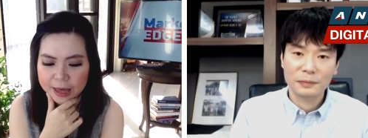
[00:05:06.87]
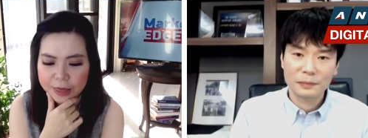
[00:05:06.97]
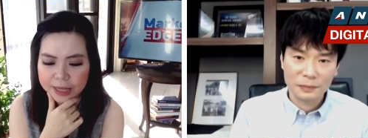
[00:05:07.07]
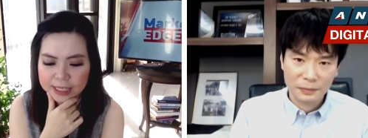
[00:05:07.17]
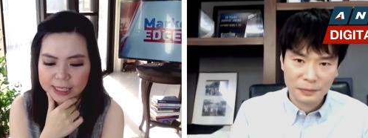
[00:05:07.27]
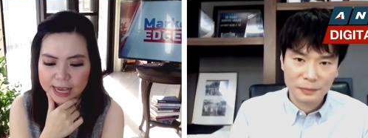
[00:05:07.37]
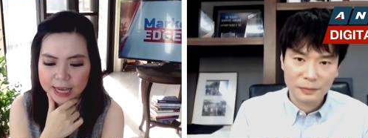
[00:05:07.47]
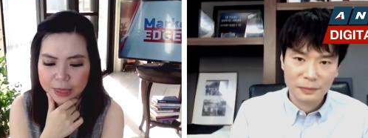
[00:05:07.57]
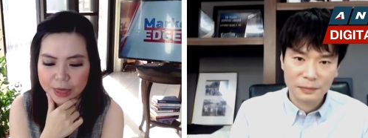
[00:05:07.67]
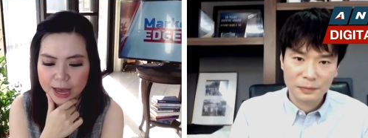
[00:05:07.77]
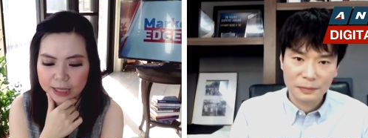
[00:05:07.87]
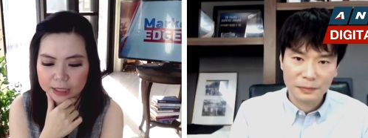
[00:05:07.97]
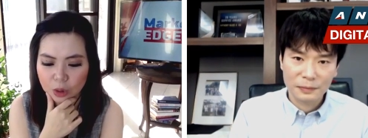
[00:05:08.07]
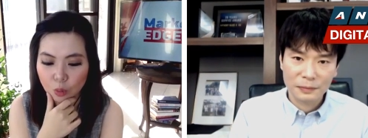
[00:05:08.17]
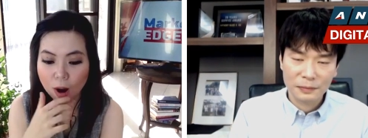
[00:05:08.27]
Speaker 1: that said that
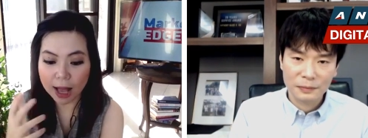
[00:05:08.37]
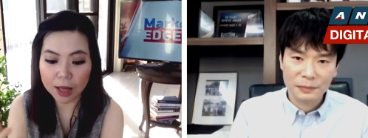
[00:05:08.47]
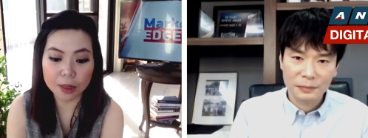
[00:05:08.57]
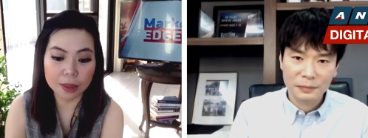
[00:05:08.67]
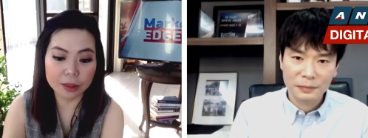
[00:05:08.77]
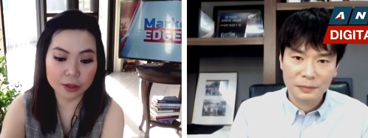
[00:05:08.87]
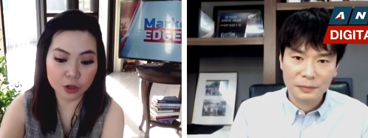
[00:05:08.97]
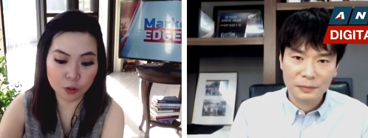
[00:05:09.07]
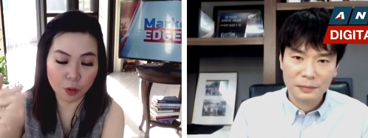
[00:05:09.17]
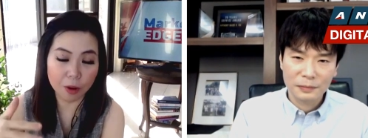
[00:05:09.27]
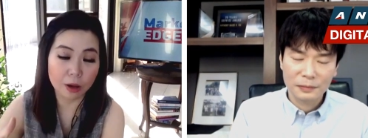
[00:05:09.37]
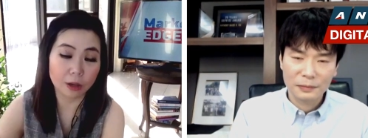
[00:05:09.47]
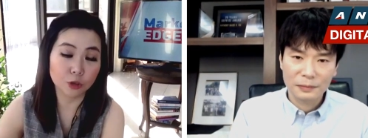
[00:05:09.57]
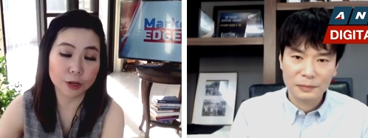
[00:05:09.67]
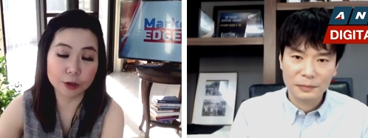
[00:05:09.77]
while you know
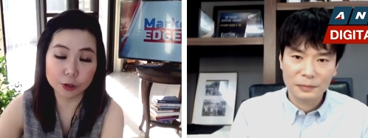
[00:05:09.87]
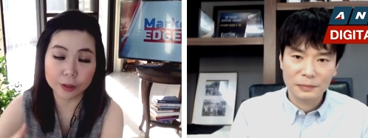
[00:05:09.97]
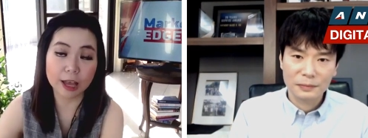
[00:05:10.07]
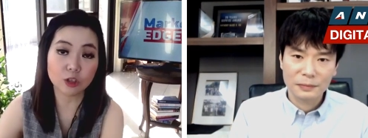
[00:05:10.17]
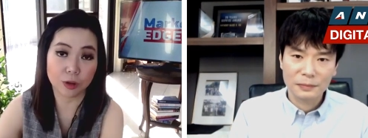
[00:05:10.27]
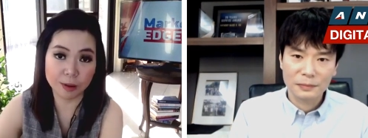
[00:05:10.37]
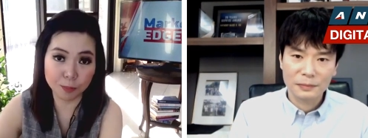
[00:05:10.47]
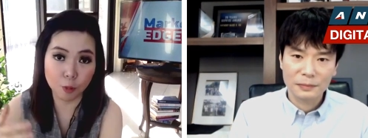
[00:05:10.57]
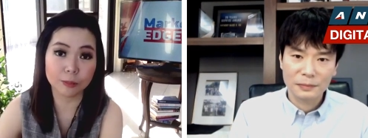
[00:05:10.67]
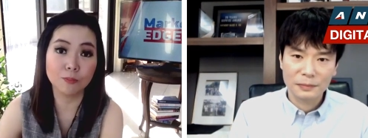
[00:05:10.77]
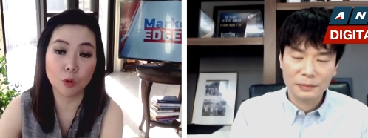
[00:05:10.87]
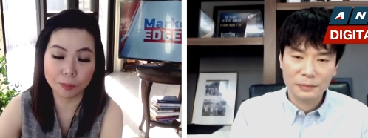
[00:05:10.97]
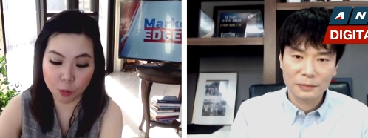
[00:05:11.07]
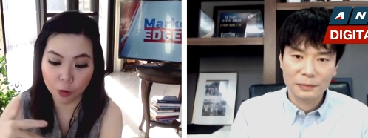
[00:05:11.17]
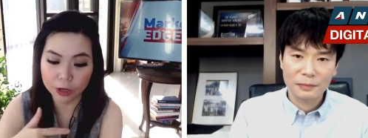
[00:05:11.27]
traders are allowed to import more
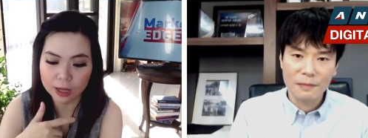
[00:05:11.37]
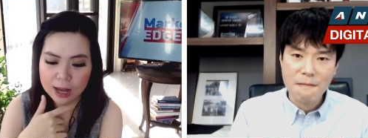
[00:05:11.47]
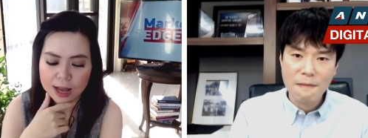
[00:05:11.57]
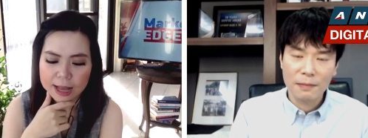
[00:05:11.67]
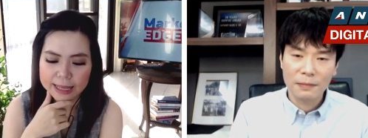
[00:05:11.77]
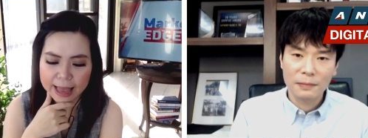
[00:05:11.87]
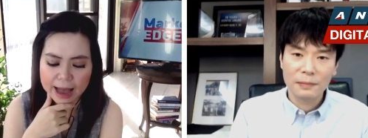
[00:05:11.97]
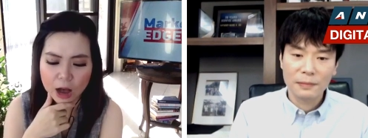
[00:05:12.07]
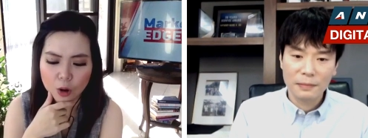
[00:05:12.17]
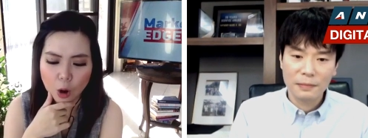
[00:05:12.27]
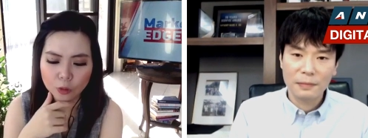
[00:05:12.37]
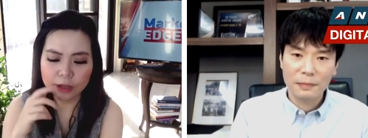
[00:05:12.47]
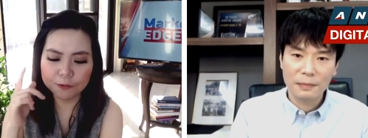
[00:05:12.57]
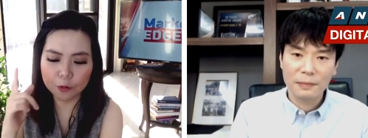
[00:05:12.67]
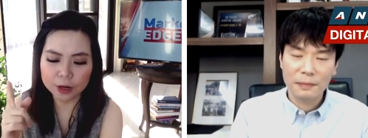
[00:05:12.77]
pork now, only
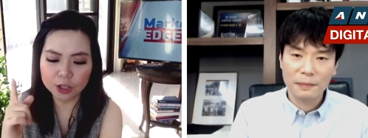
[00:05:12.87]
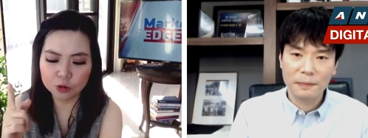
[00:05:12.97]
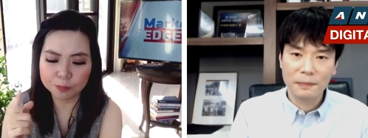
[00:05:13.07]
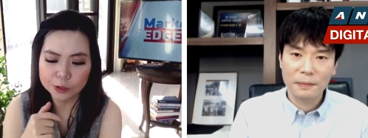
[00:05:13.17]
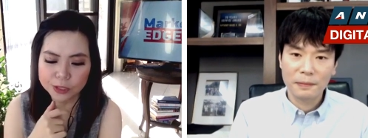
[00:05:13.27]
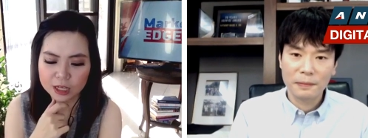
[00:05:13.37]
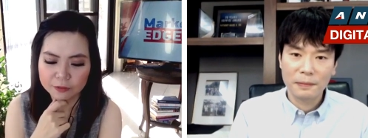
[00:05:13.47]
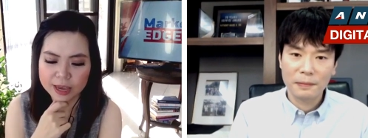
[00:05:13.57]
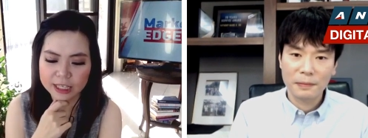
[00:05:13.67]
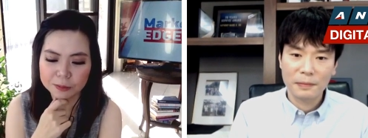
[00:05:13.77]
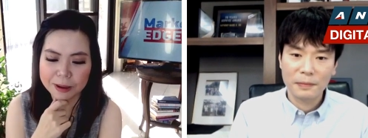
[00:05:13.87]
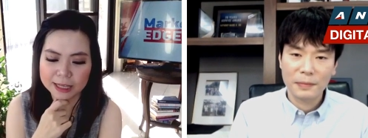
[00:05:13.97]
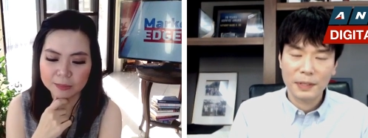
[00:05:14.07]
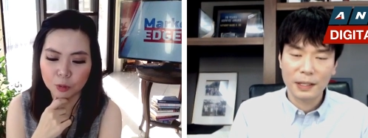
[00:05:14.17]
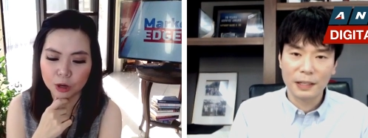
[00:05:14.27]
42% of the
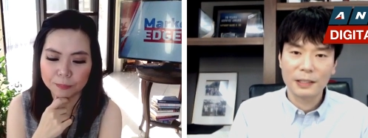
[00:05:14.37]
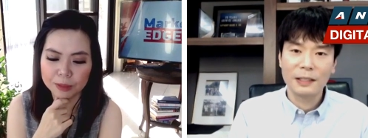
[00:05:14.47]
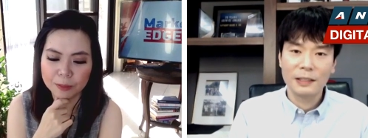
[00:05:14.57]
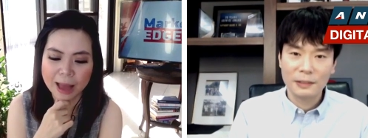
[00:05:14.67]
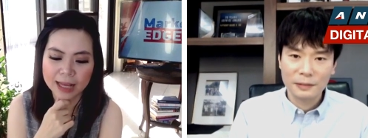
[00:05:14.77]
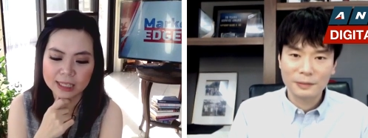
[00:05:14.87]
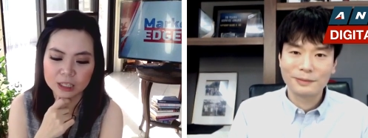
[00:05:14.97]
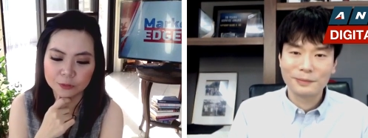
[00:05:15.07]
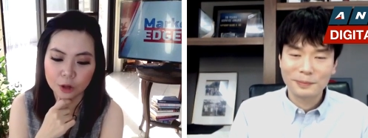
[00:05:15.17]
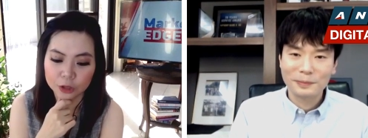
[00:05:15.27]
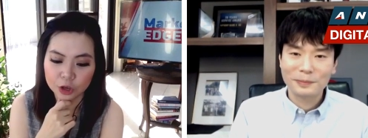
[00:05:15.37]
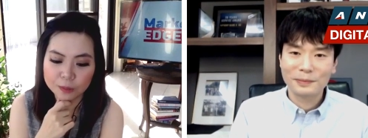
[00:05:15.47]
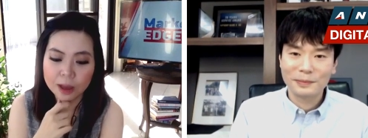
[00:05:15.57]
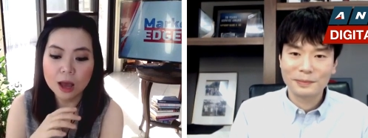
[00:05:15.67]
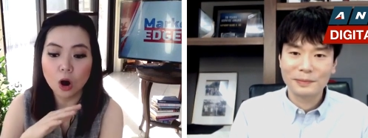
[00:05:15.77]
expanded pork minimum access volume
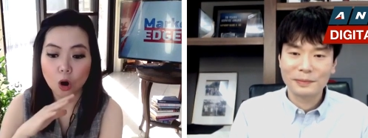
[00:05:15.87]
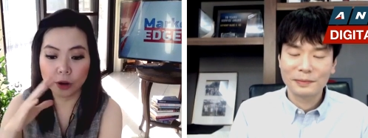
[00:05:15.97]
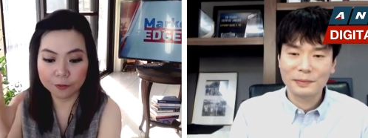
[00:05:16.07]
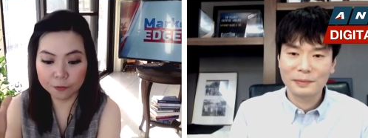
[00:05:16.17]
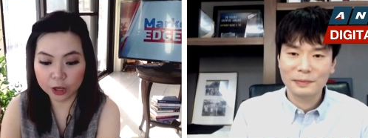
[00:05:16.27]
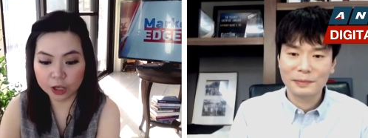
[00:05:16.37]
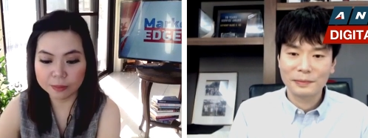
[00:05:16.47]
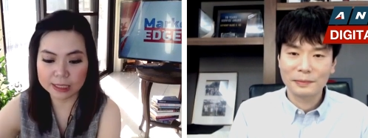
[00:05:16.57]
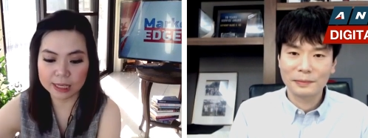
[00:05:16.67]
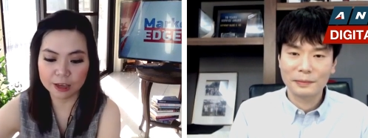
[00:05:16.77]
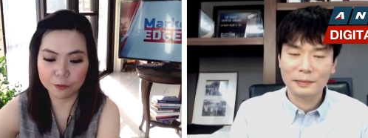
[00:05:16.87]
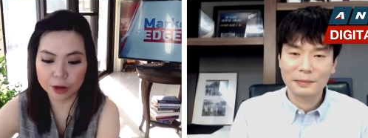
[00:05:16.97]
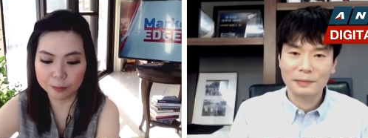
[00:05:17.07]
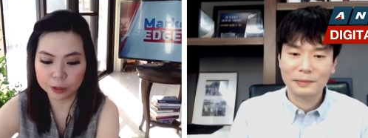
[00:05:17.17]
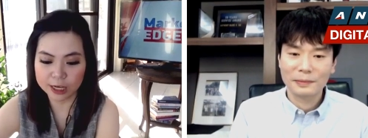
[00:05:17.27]
or the volume ceiling for
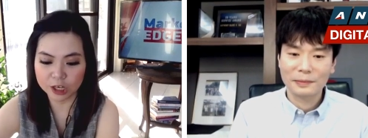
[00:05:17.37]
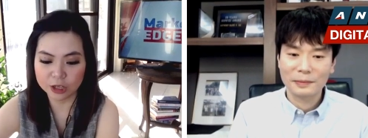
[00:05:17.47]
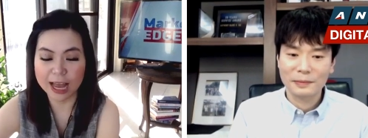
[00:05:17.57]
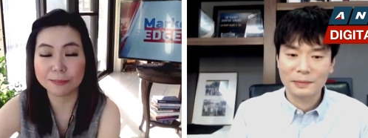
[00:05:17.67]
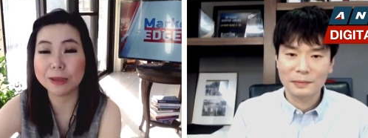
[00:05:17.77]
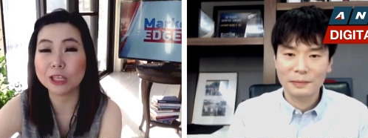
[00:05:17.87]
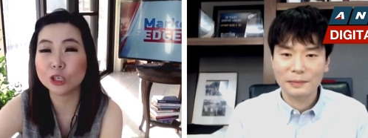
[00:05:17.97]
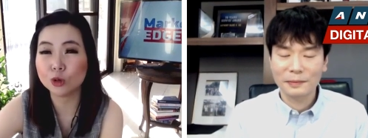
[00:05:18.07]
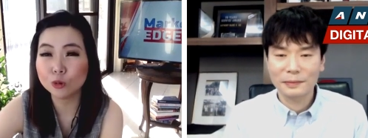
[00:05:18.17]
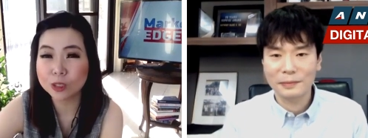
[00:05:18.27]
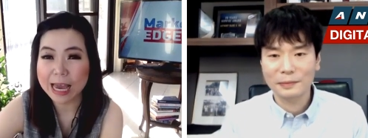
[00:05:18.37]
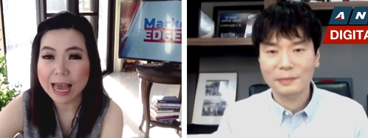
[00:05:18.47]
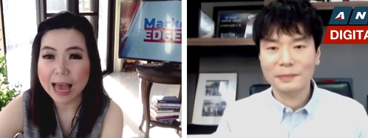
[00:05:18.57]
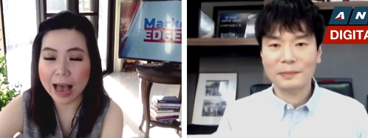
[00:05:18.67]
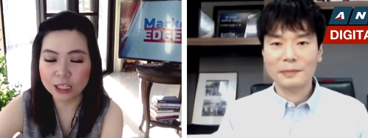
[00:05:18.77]
importation had been used
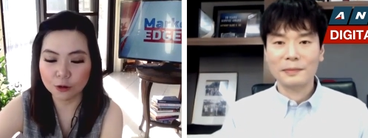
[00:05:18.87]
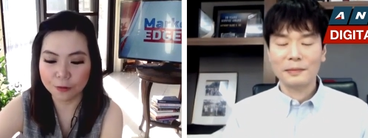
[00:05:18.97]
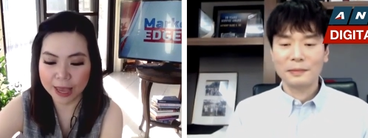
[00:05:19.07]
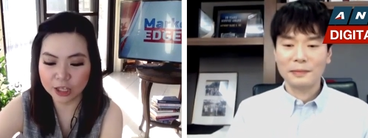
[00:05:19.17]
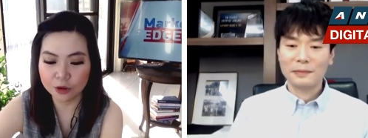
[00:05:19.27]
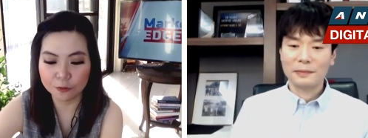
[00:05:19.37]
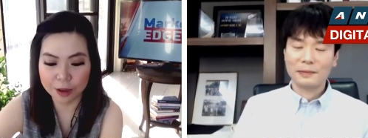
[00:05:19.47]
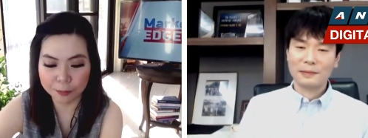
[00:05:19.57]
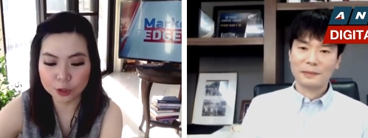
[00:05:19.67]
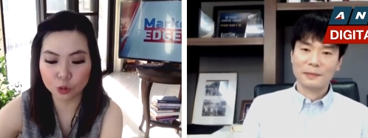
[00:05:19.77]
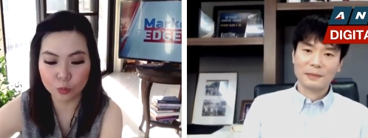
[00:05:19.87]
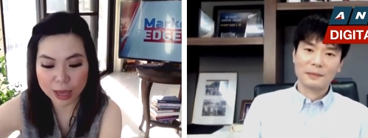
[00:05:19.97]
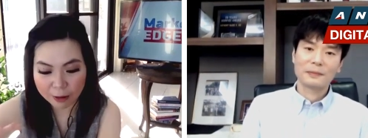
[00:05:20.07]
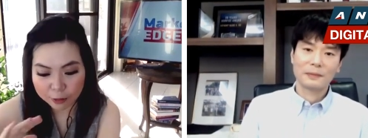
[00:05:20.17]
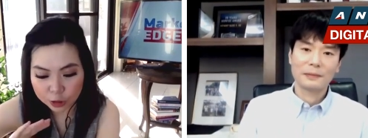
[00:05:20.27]
as of end November. So we
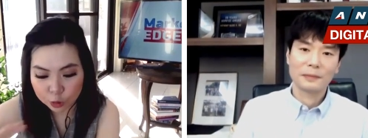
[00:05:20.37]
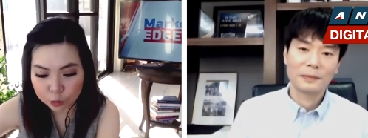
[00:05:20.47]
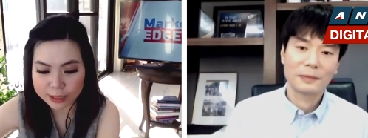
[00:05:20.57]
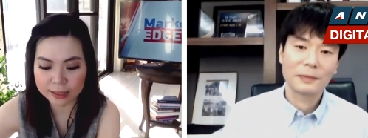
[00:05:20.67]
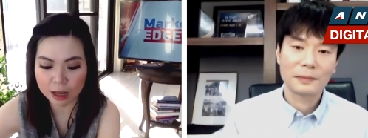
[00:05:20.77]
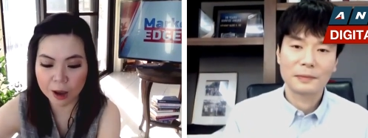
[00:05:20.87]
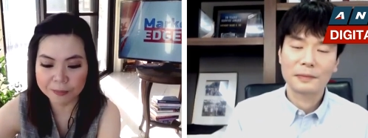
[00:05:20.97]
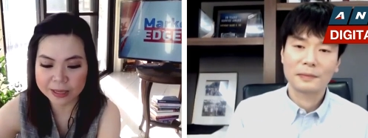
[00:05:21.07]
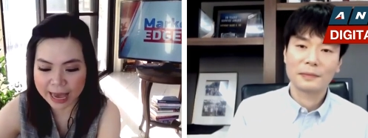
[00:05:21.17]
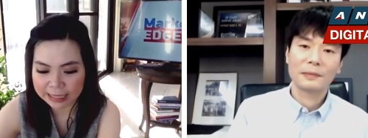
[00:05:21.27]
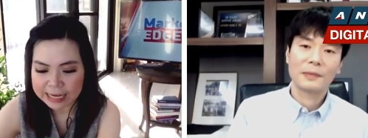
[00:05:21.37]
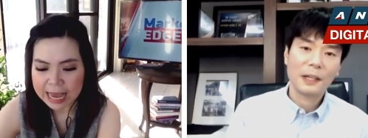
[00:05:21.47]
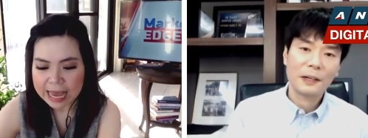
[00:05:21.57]
haven't used that up yet,